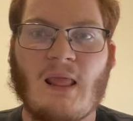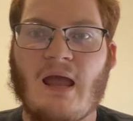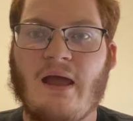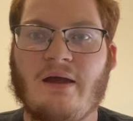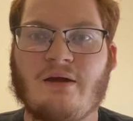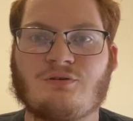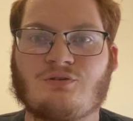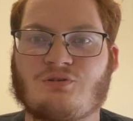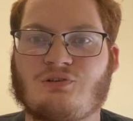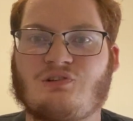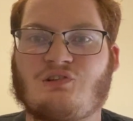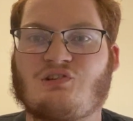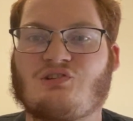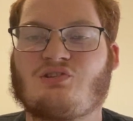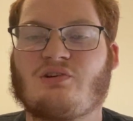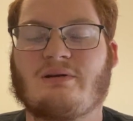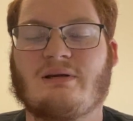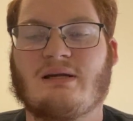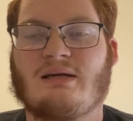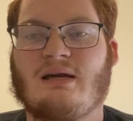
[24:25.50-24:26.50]
injuries are
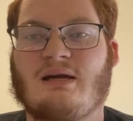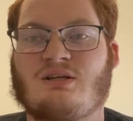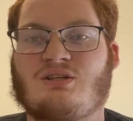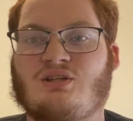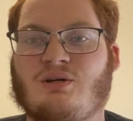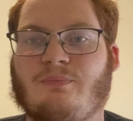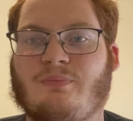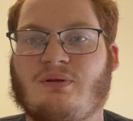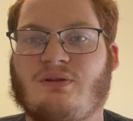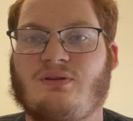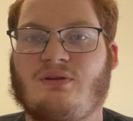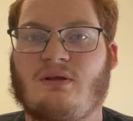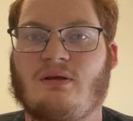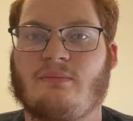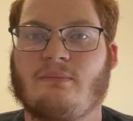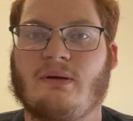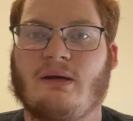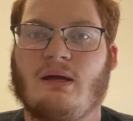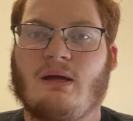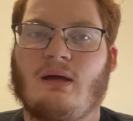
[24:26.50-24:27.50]
starting to catch up with
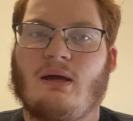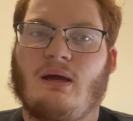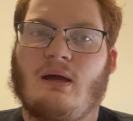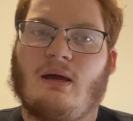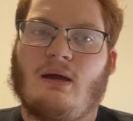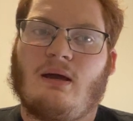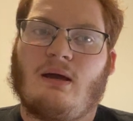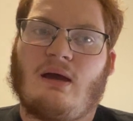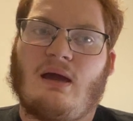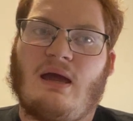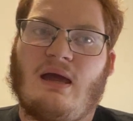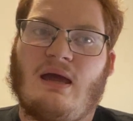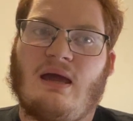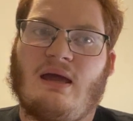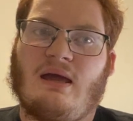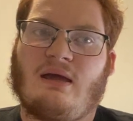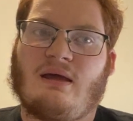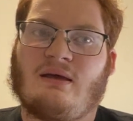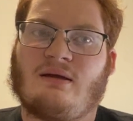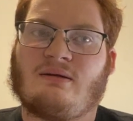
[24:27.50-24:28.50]
him,
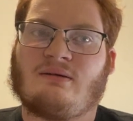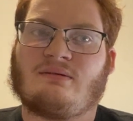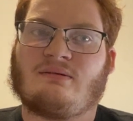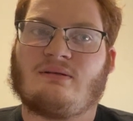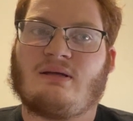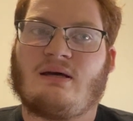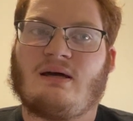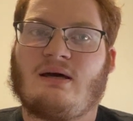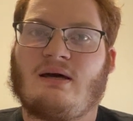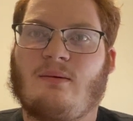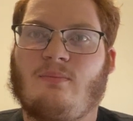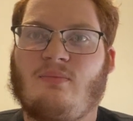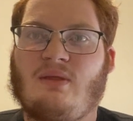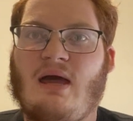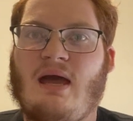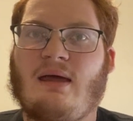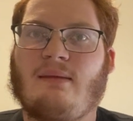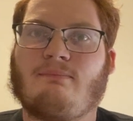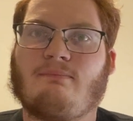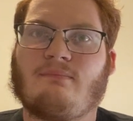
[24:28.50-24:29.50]
and
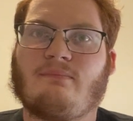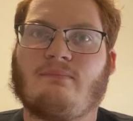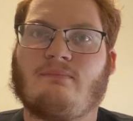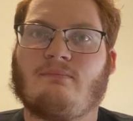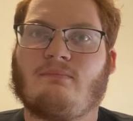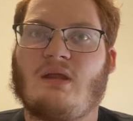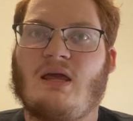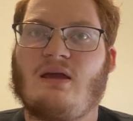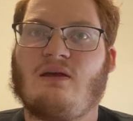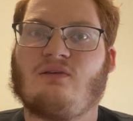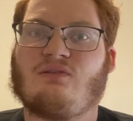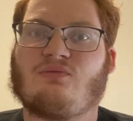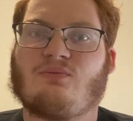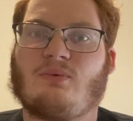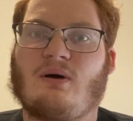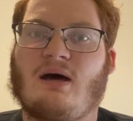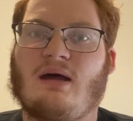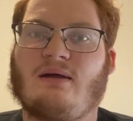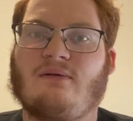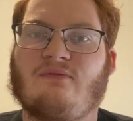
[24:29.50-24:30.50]
that and his
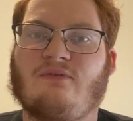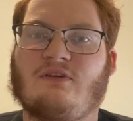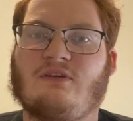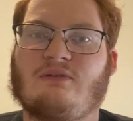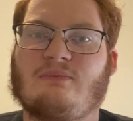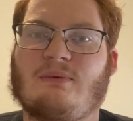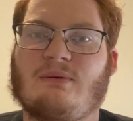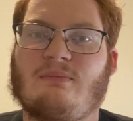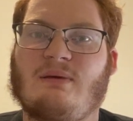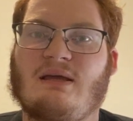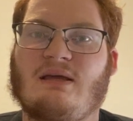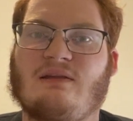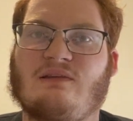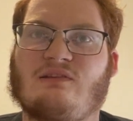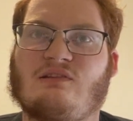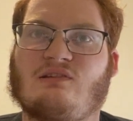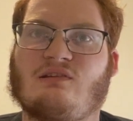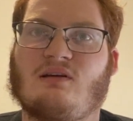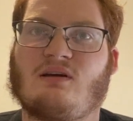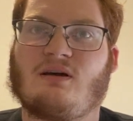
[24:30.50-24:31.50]
wife has been making
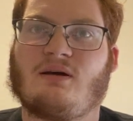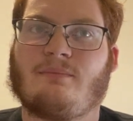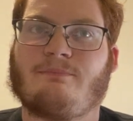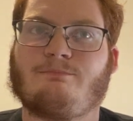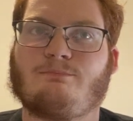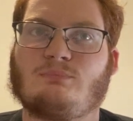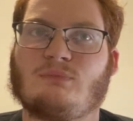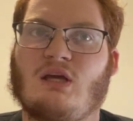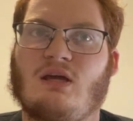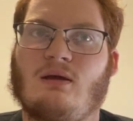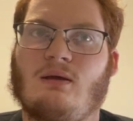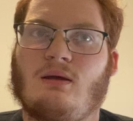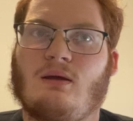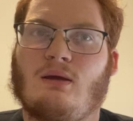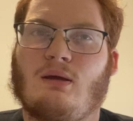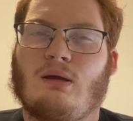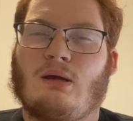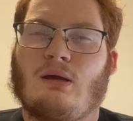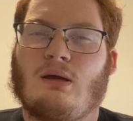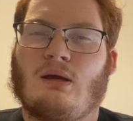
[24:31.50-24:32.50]
some
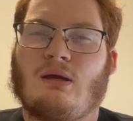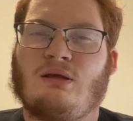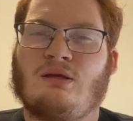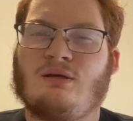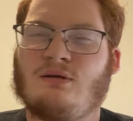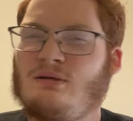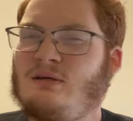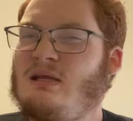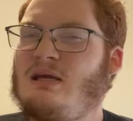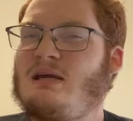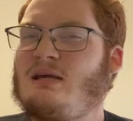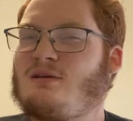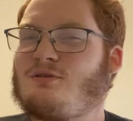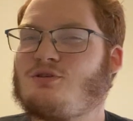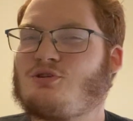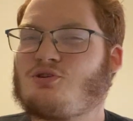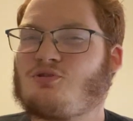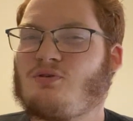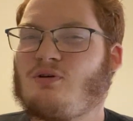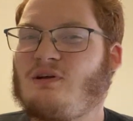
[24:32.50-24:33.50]

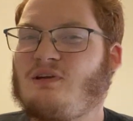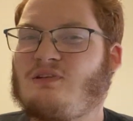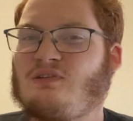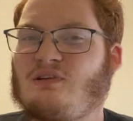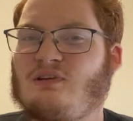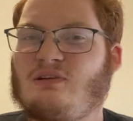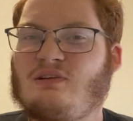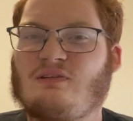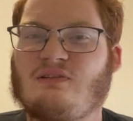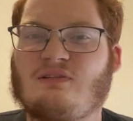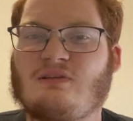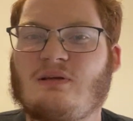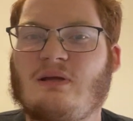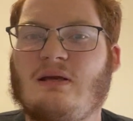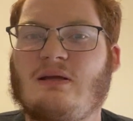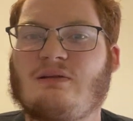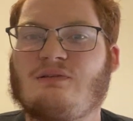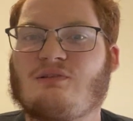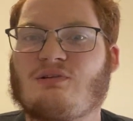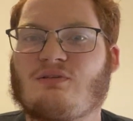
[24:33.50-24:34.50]
unique choices
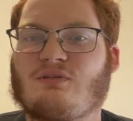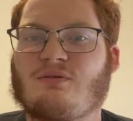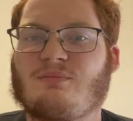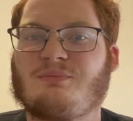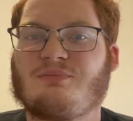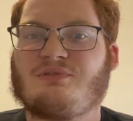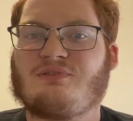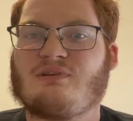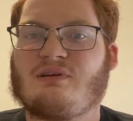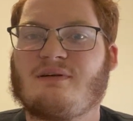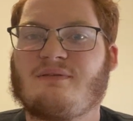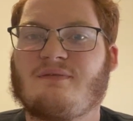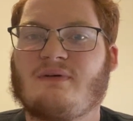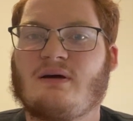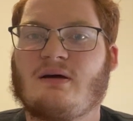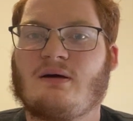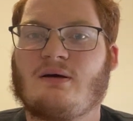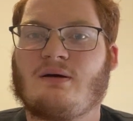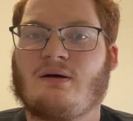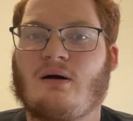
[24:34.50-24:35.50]
in terms of
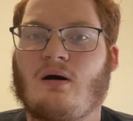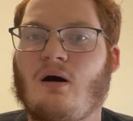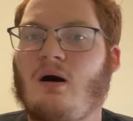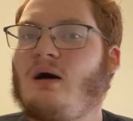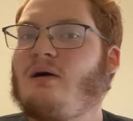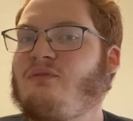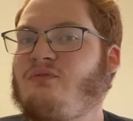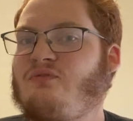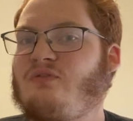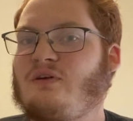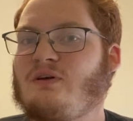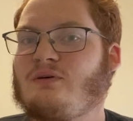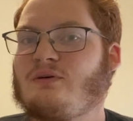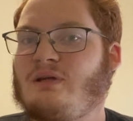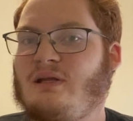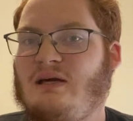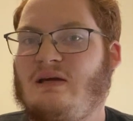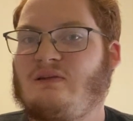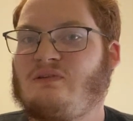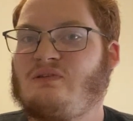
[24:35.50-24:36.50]

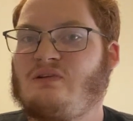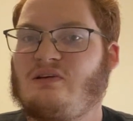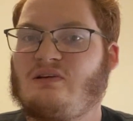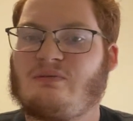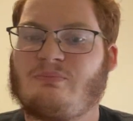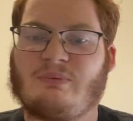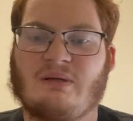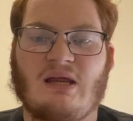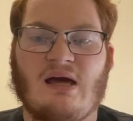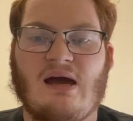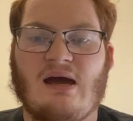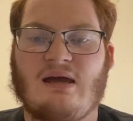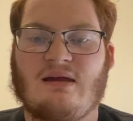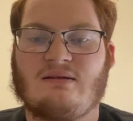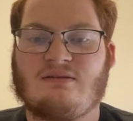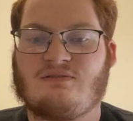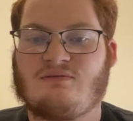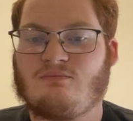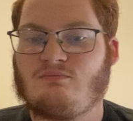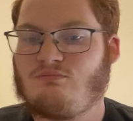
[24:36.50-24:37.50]
off-field antics, but
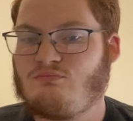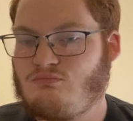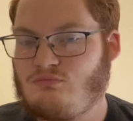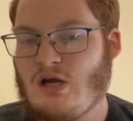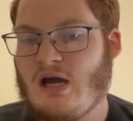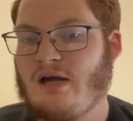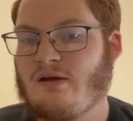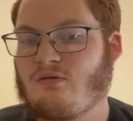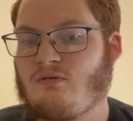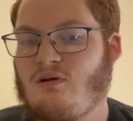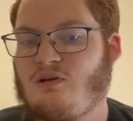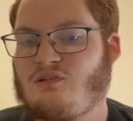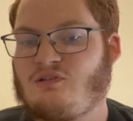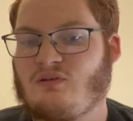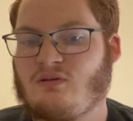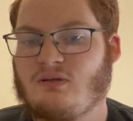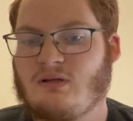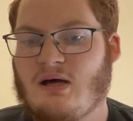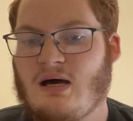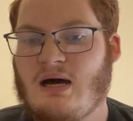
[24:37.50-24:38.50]
I digress
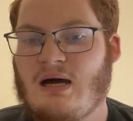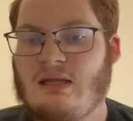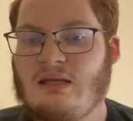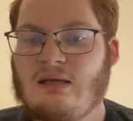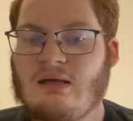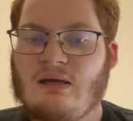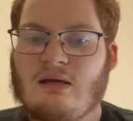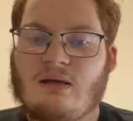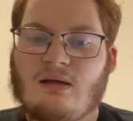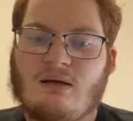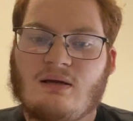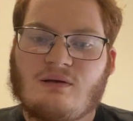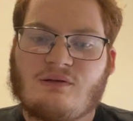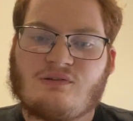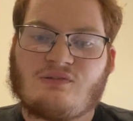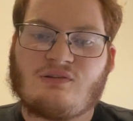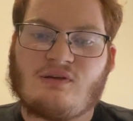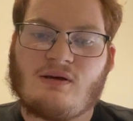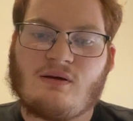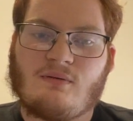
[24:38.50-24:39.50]
a lot.
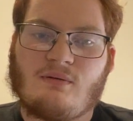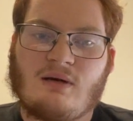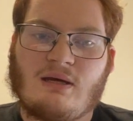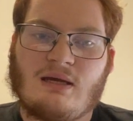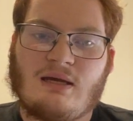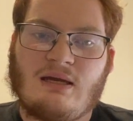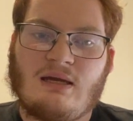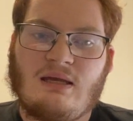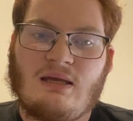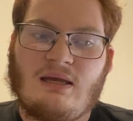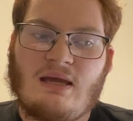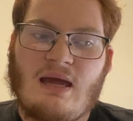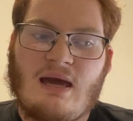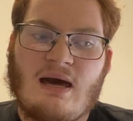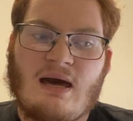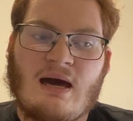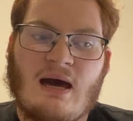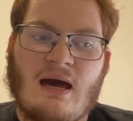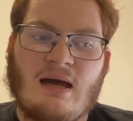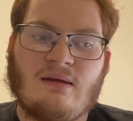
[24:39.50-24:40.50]
So,
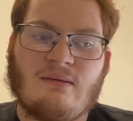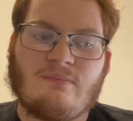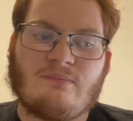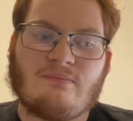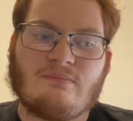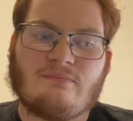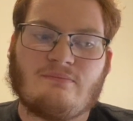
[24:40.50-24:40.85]
I